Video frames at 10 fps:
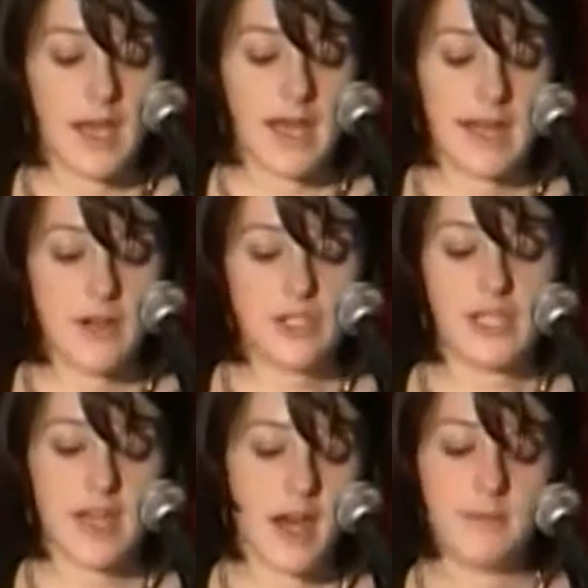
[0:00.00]
An
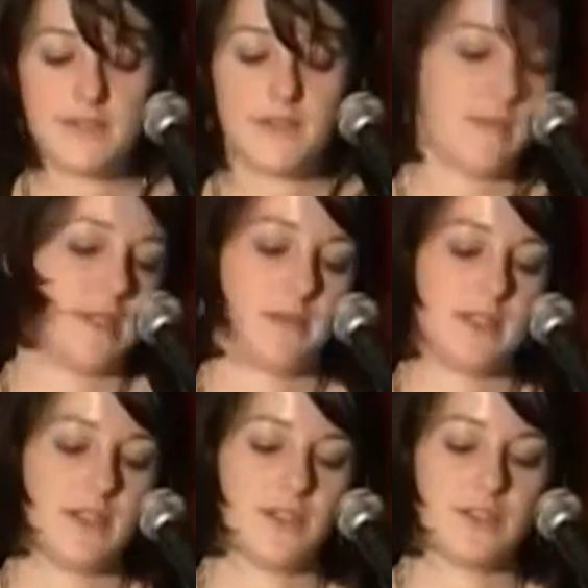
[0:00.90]
energy comes from this
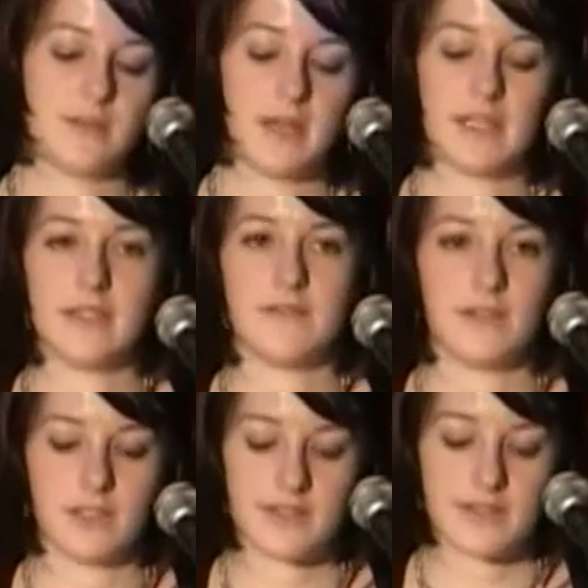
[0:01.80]
potential to make a
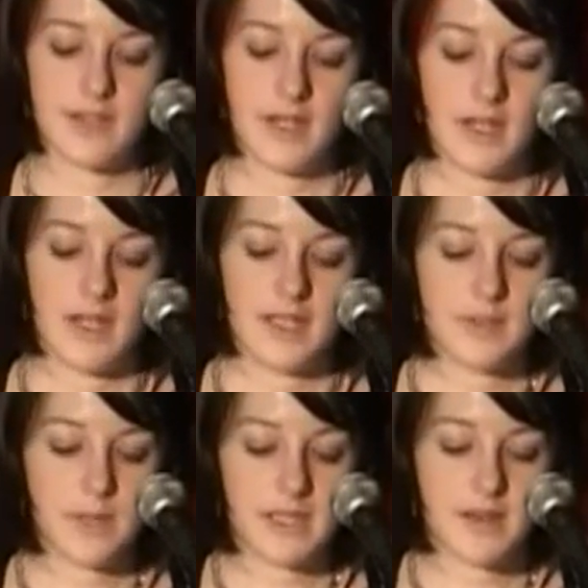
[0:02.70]
difference.
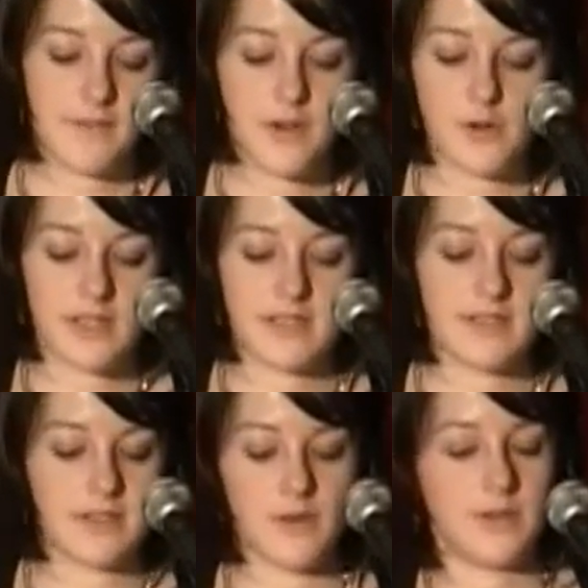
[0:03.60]
It's what
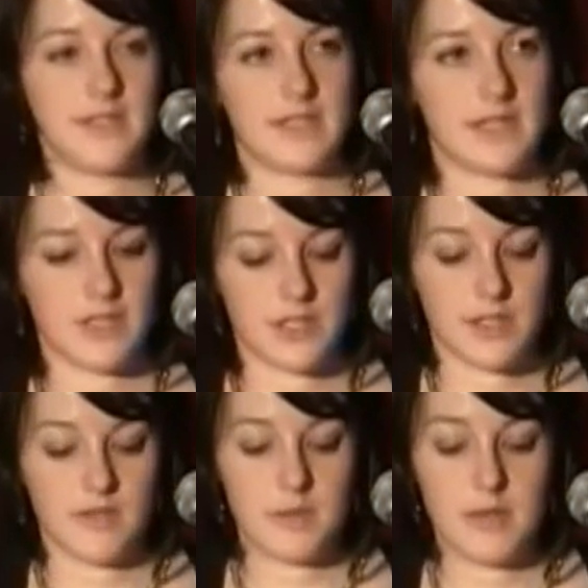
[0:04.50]
focuses and holds the
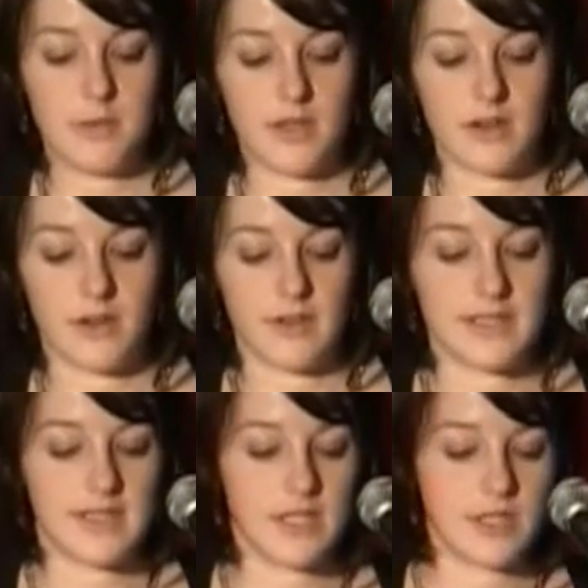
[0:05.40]
attention of people at early
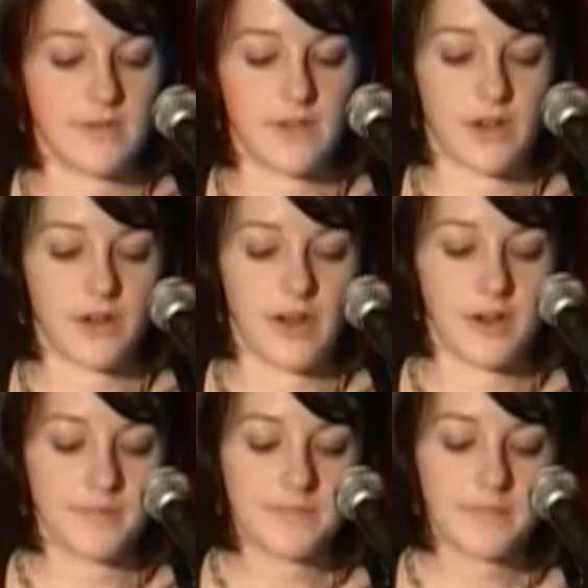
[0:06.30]
stages of their career.